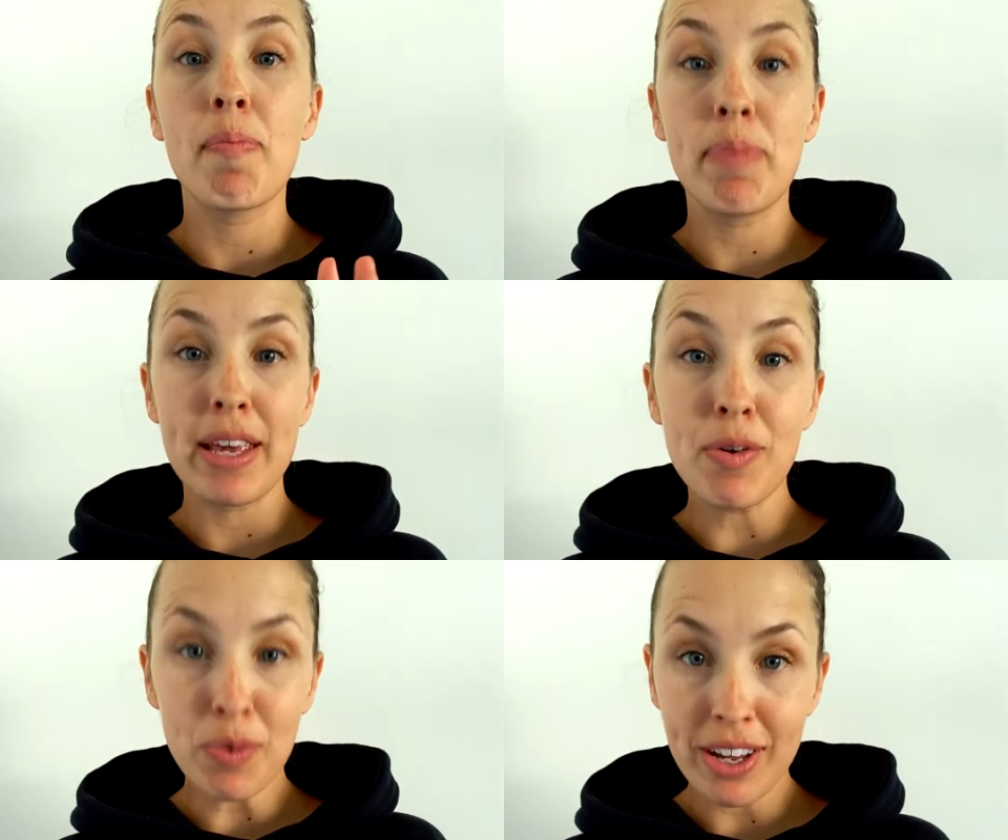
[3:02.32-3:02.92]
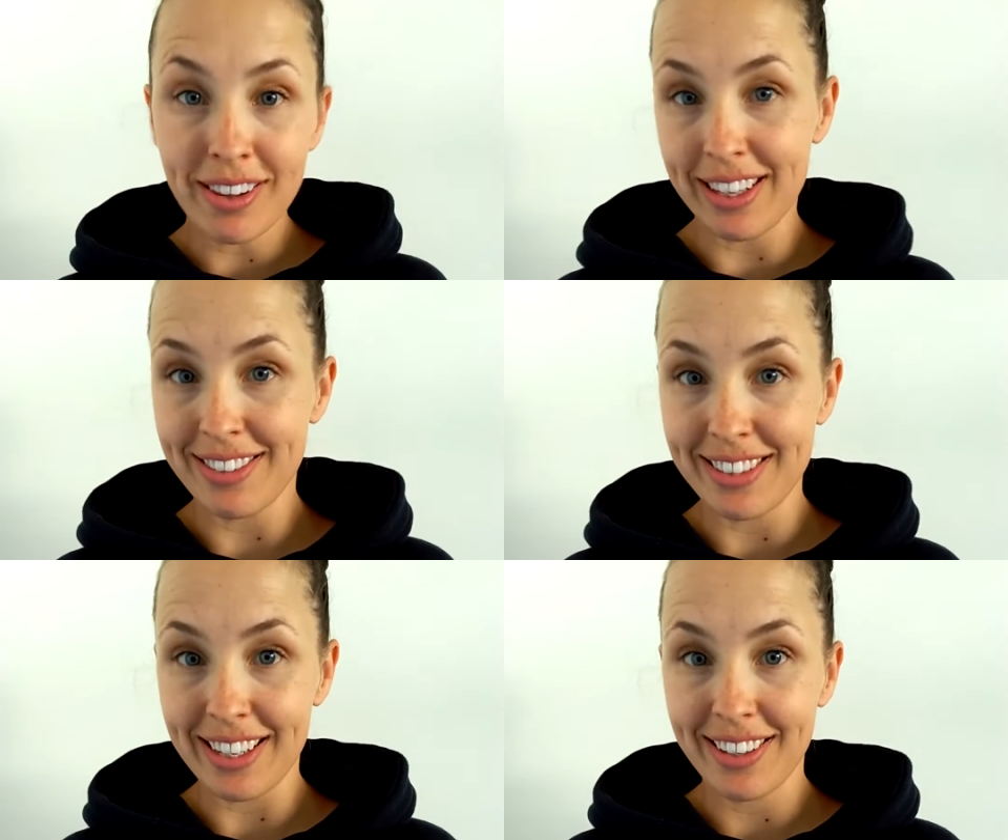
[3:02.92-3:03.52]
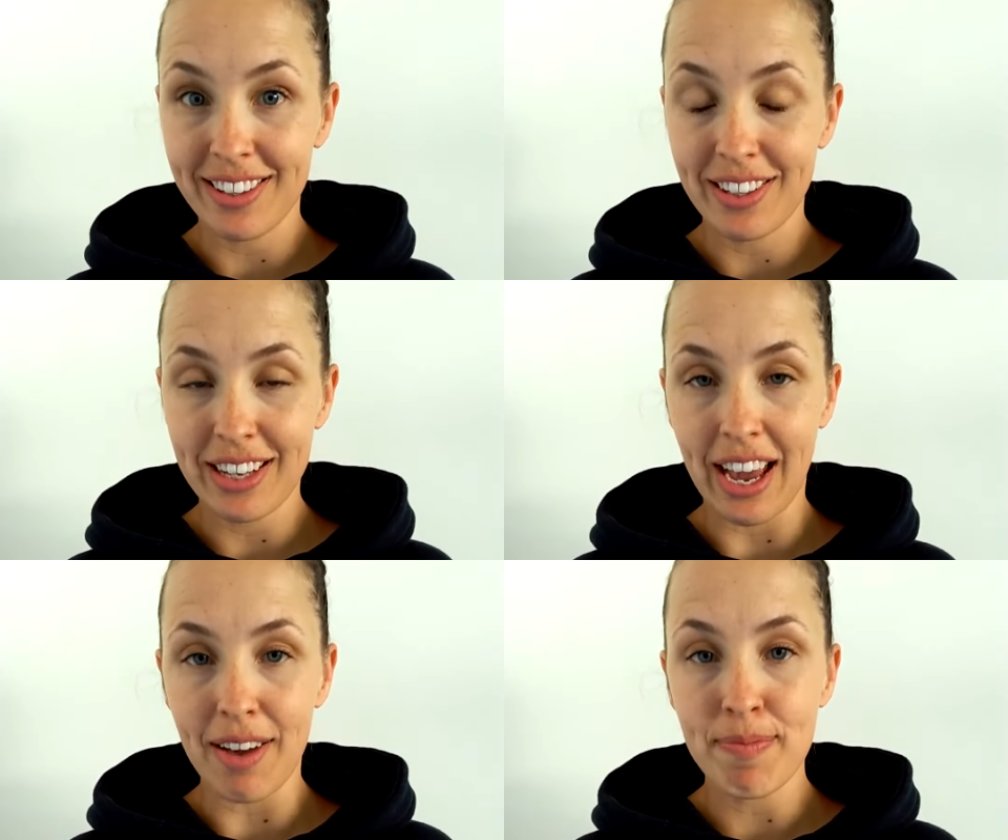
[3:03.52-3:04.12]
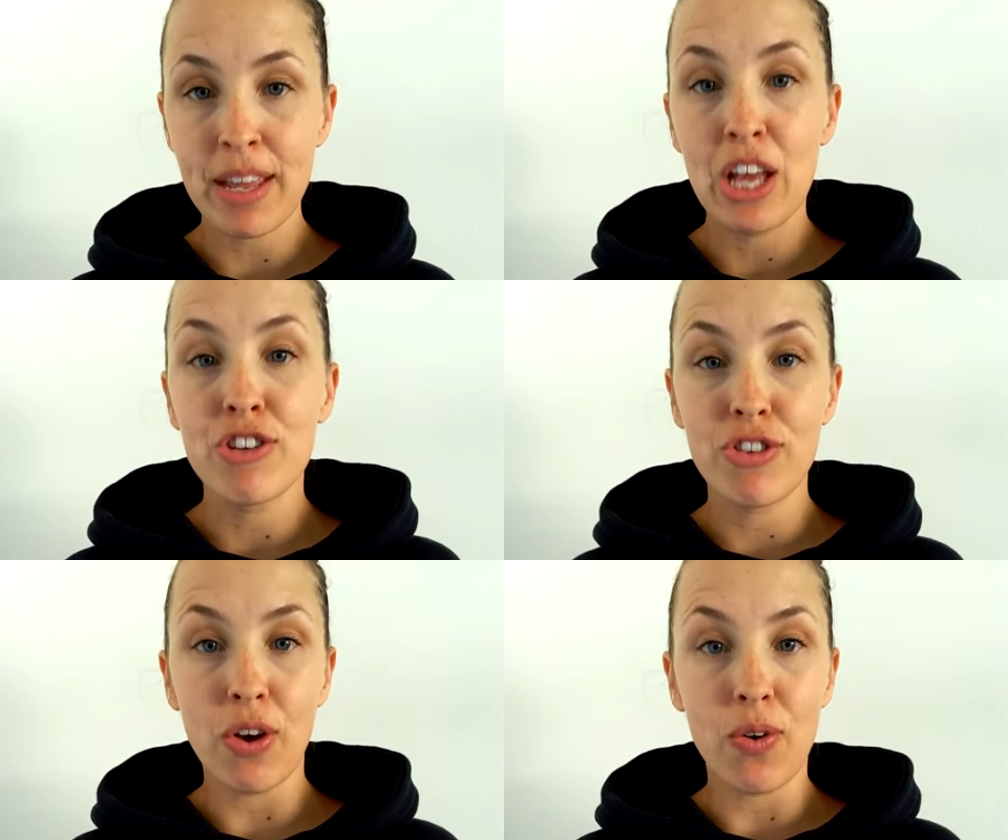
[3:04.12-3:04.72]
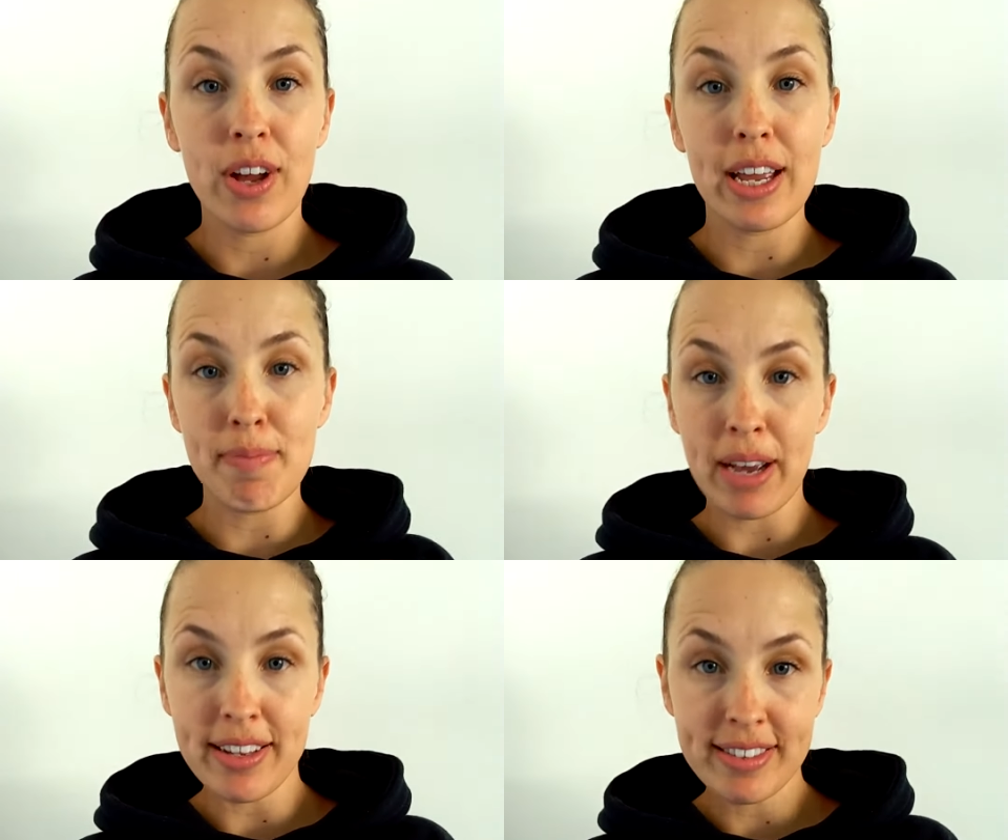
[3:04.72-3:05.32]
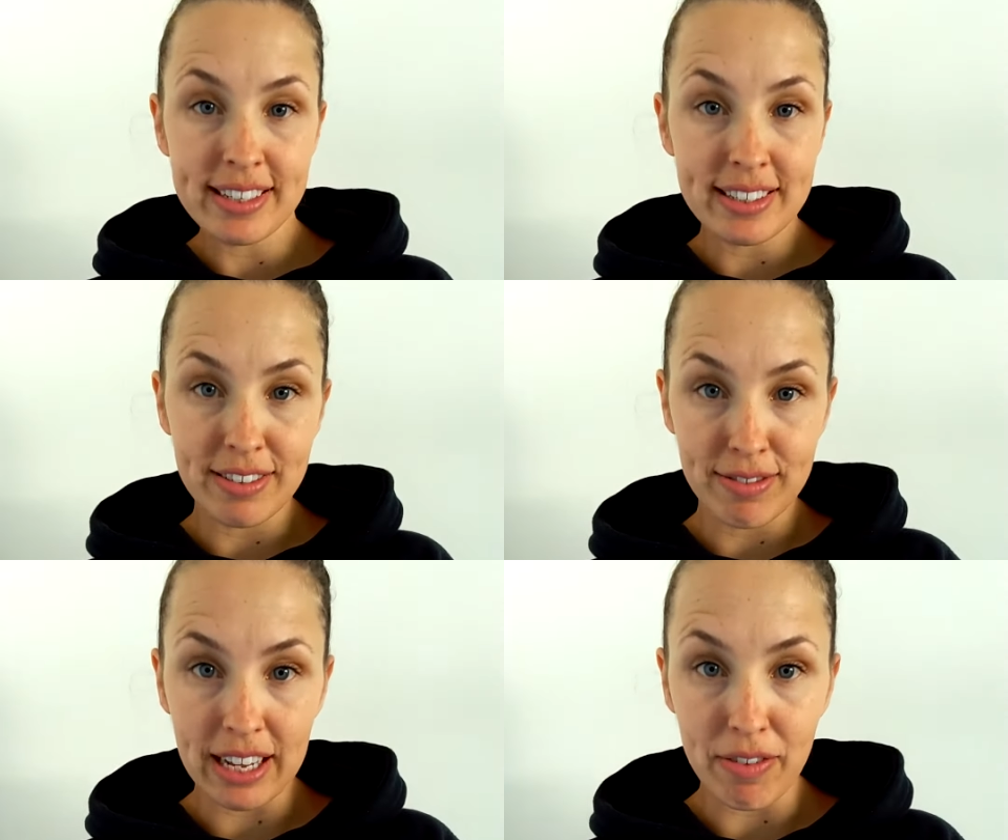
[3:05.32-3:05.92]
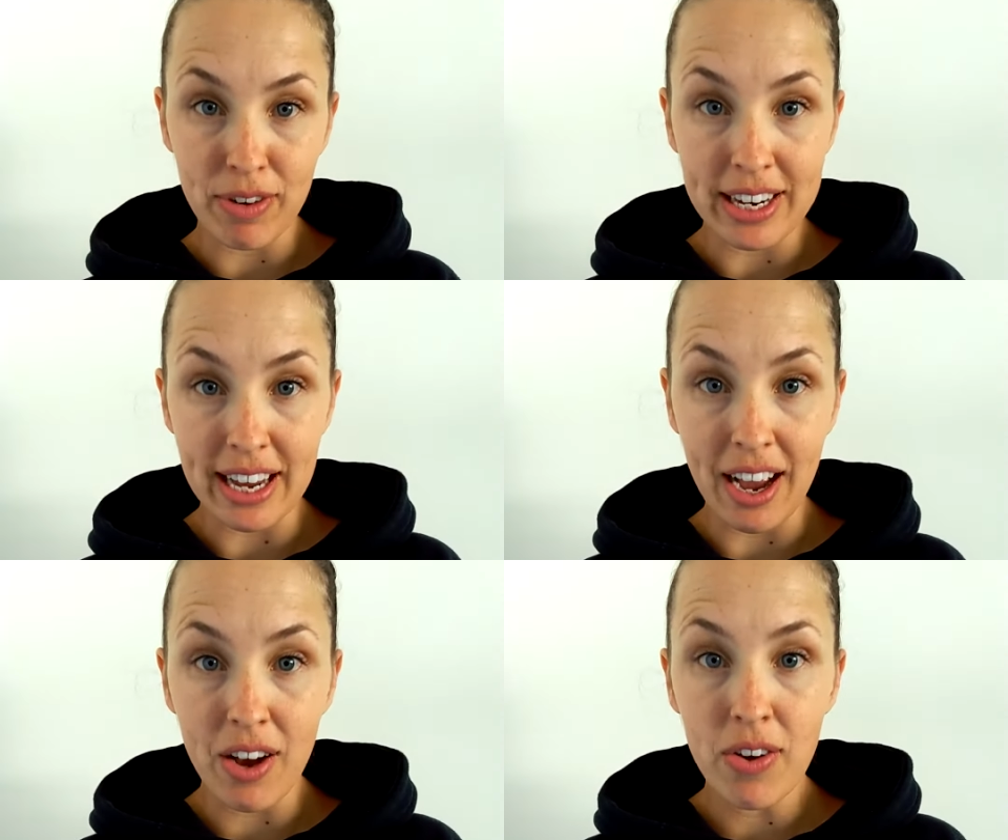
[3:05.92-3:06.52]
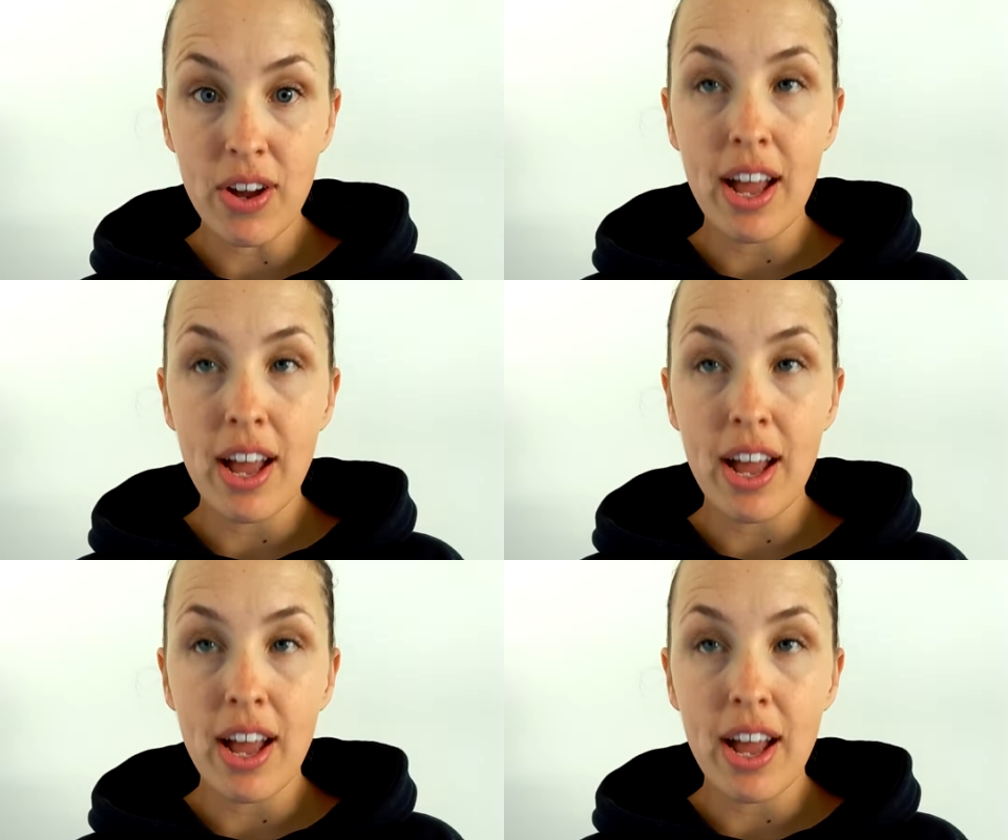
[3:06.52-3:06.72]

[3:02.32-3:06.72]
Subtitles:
be realistic. Okay, so in my season of life right now,